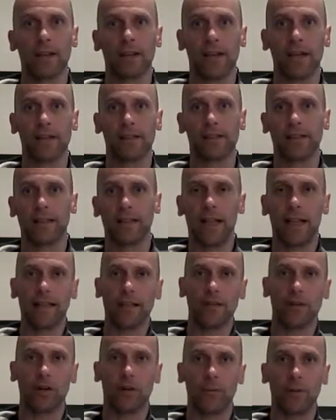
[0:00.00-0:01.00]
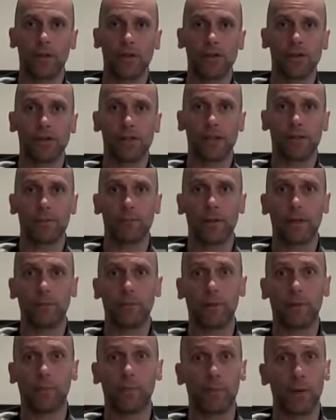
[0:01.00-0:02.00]
There's latecomers, there's
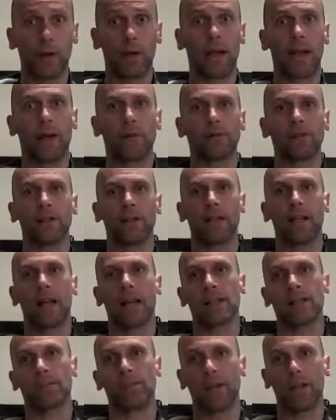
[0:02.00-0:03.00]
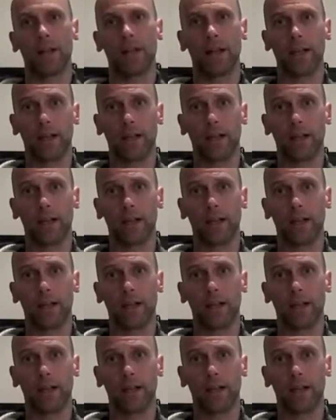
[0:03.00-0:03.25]
people pull out at the last minute,